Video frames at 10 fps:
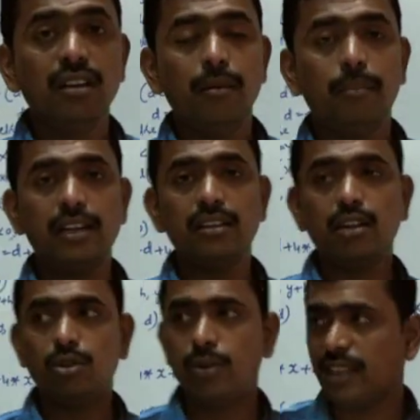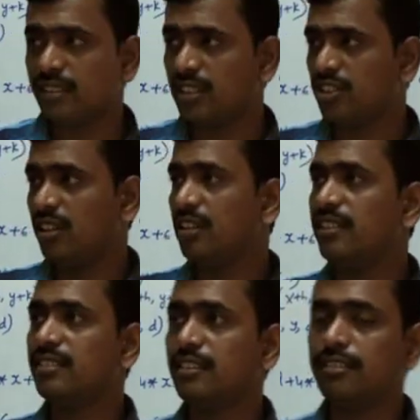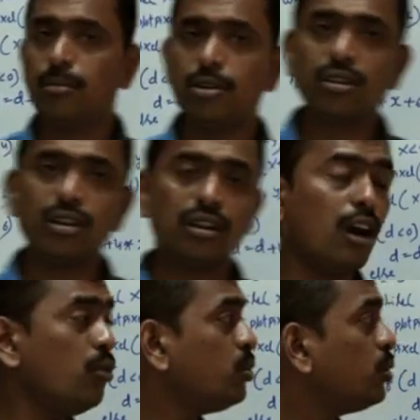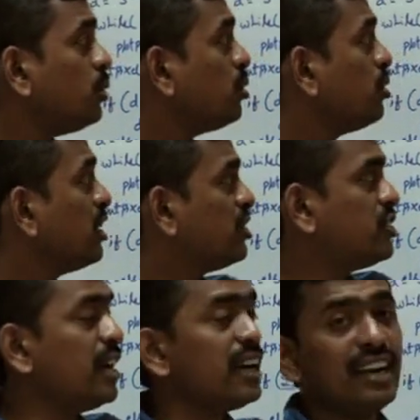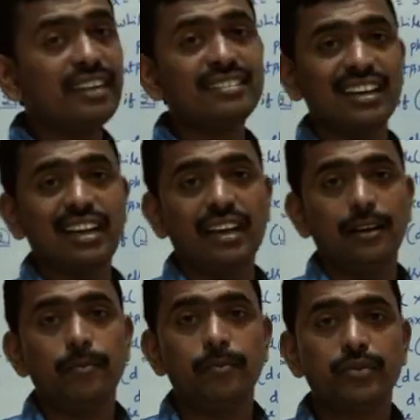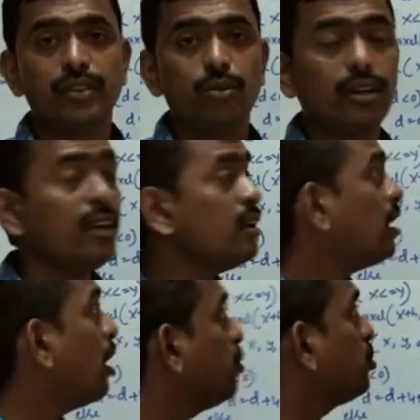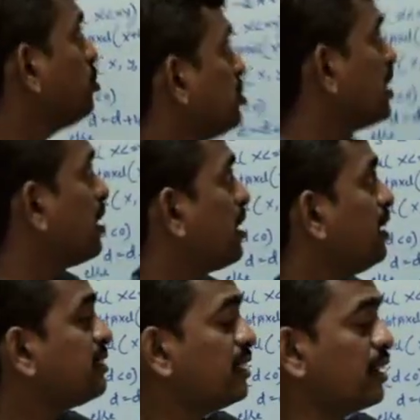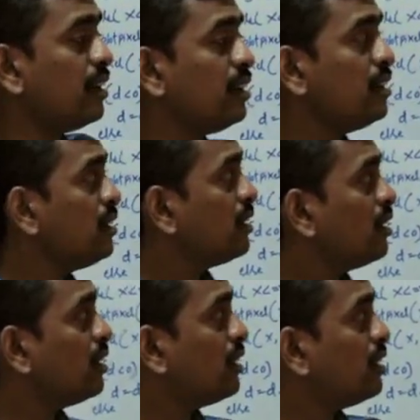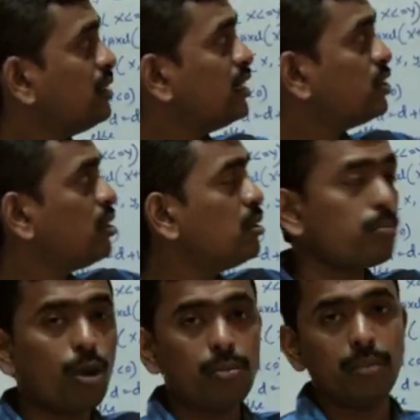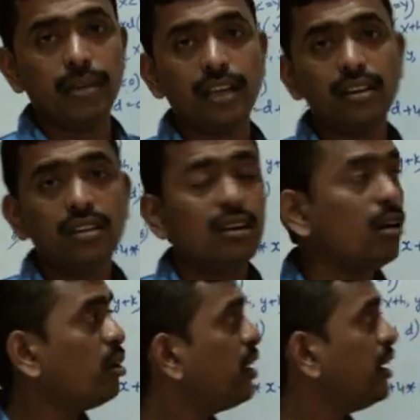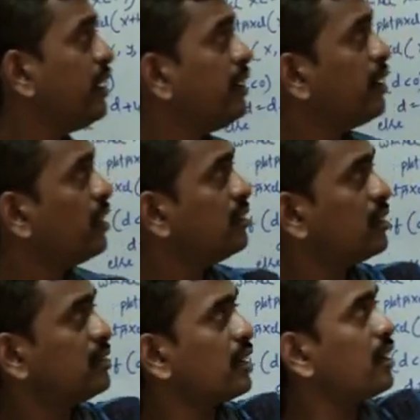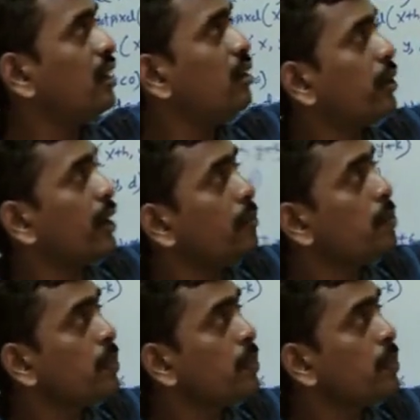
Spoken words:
but today's session discuss about how to generate circle. Okay, how to generate circle. There is a problem here. Already written the circle. Okay,